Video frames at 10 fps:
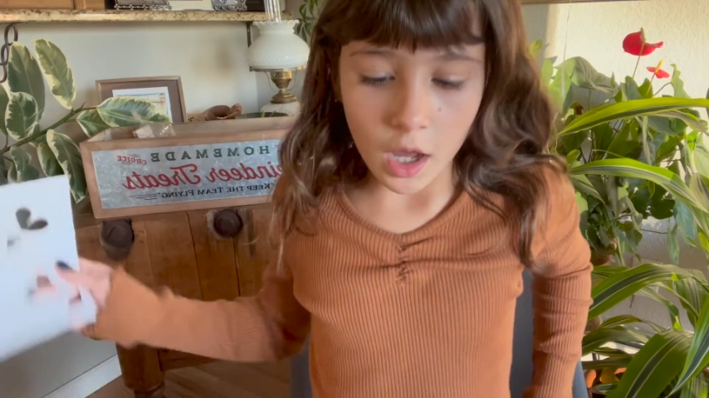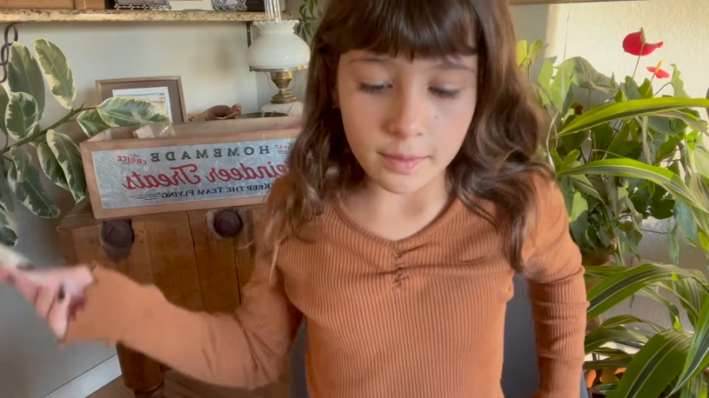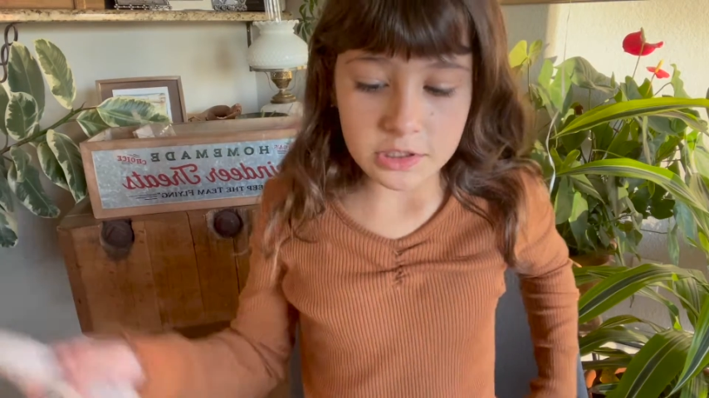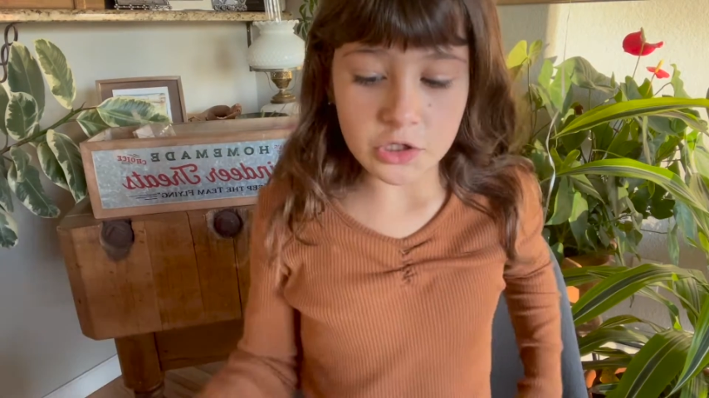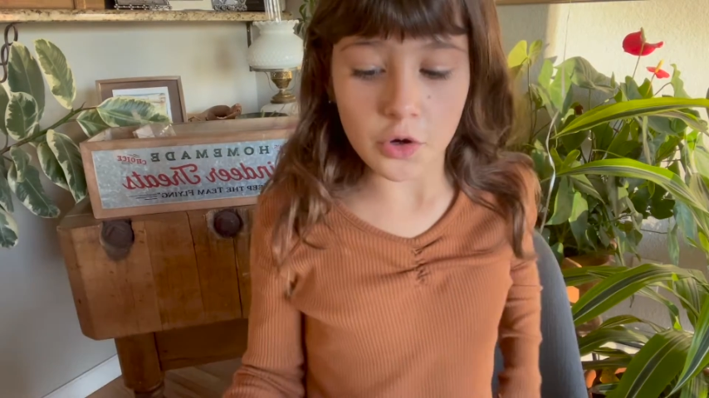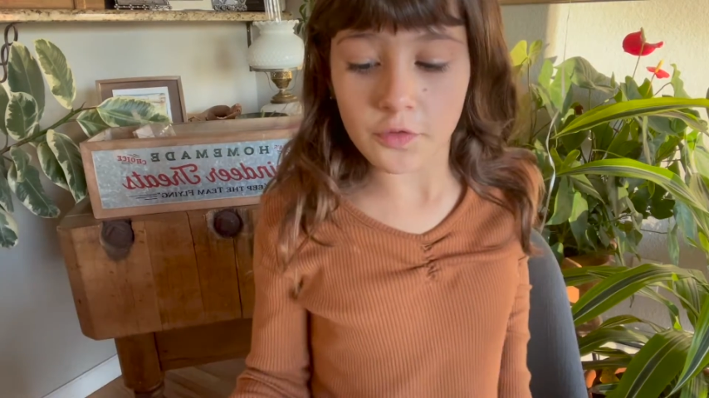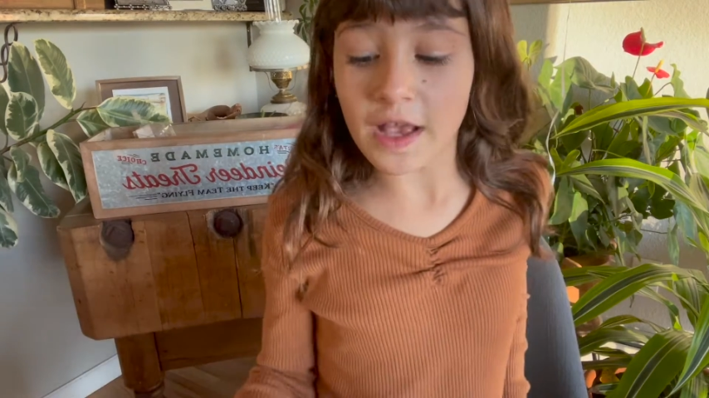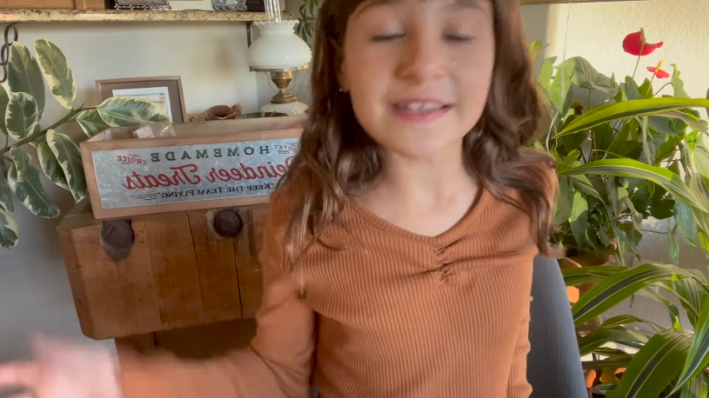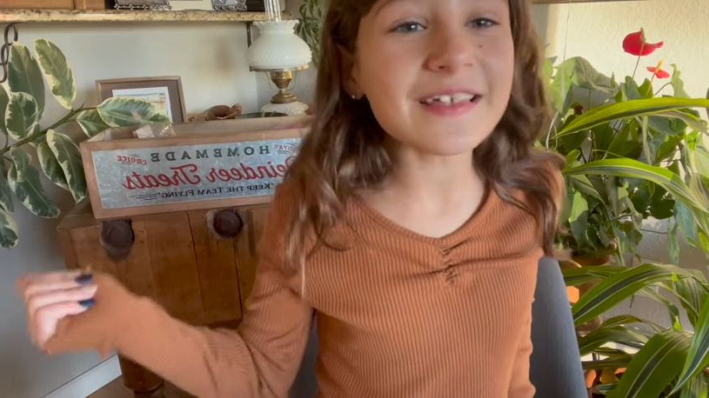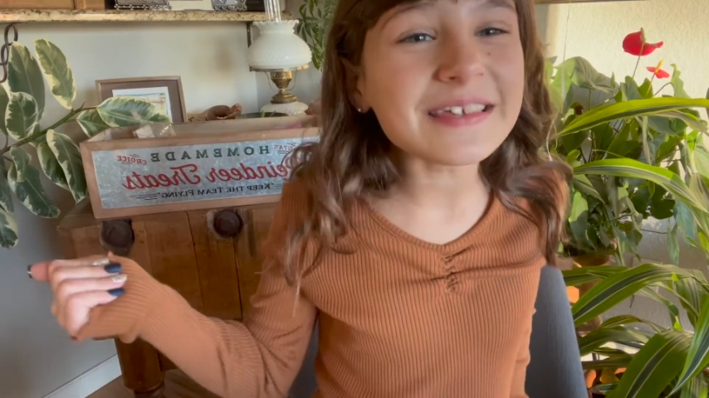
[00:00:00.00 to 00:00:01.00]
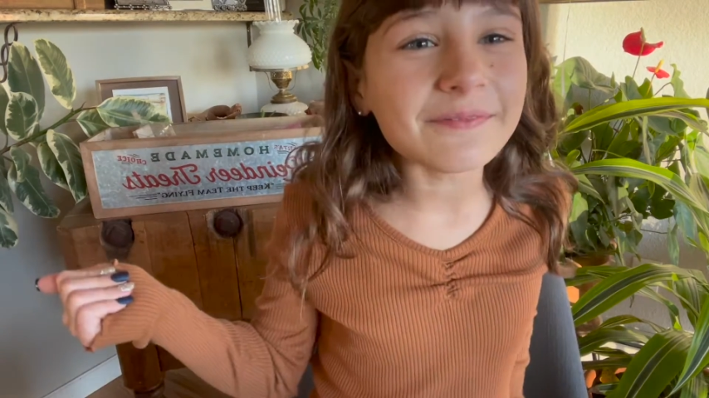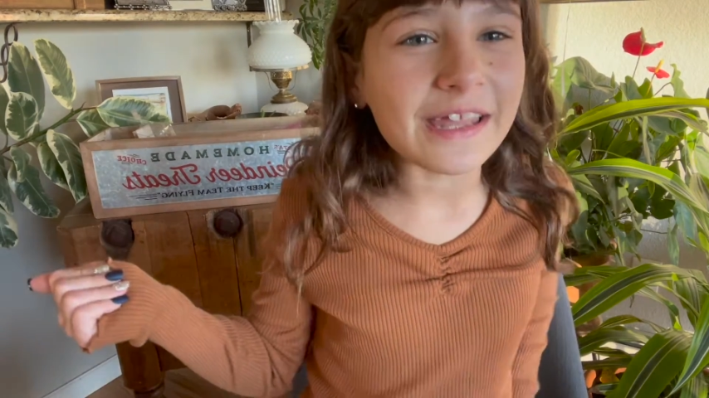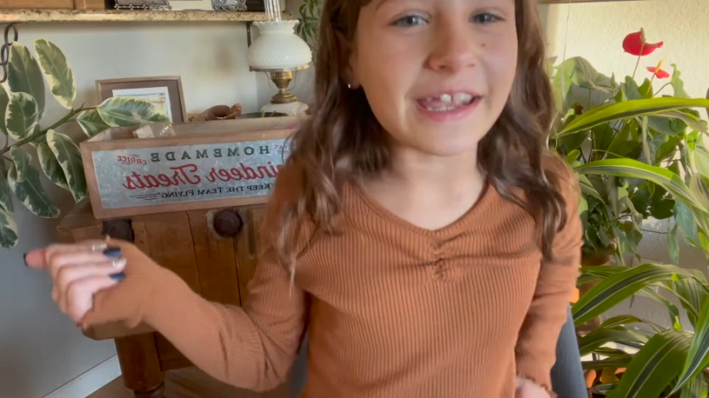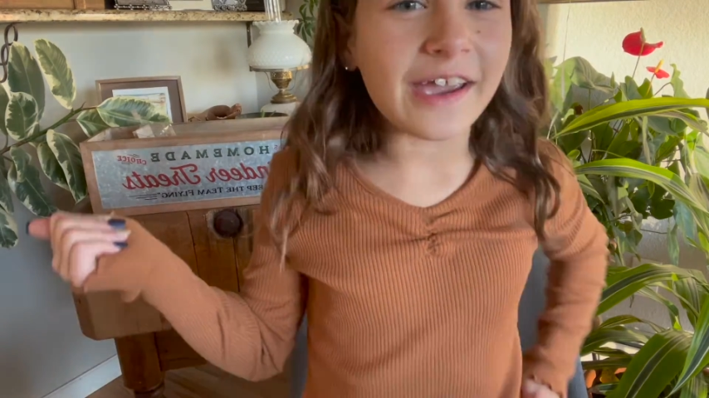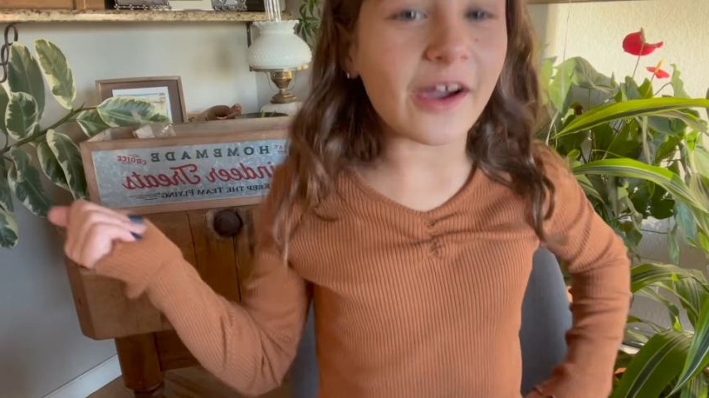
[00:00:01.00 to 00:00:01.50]
So that's this
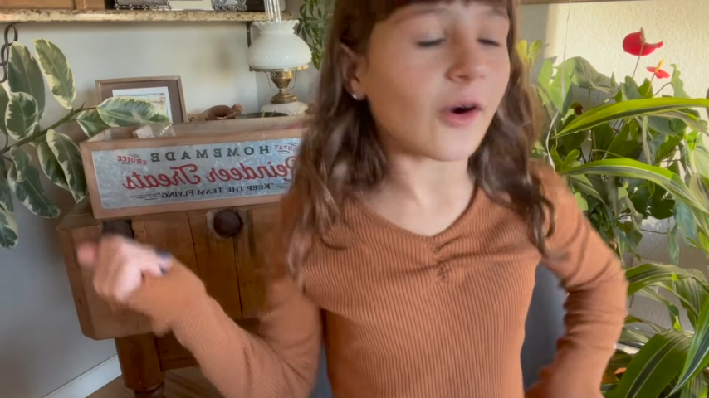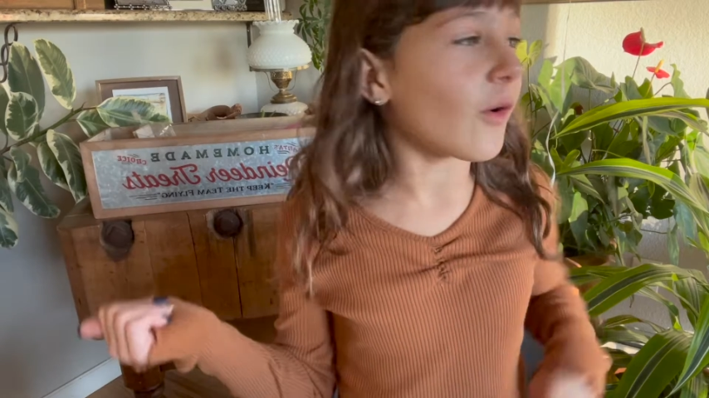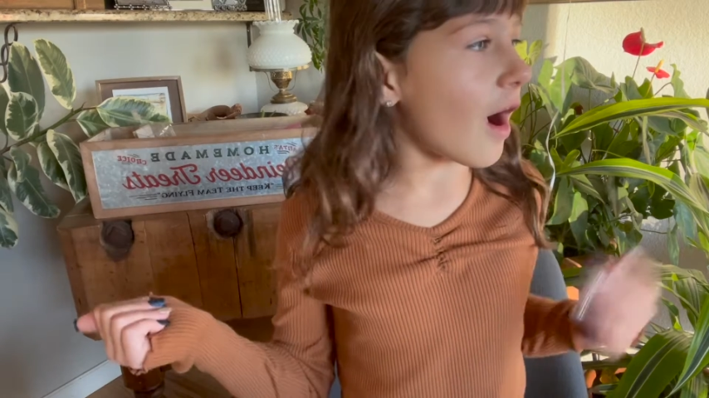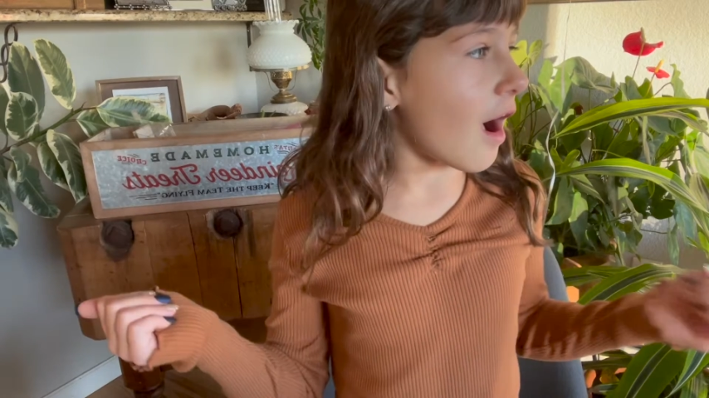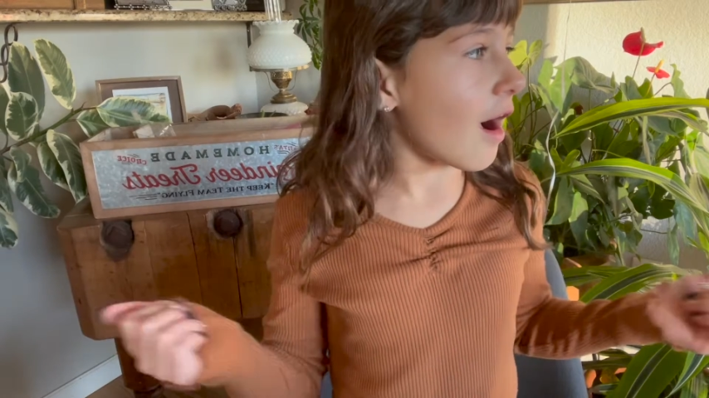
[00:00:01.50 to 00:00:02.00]
video.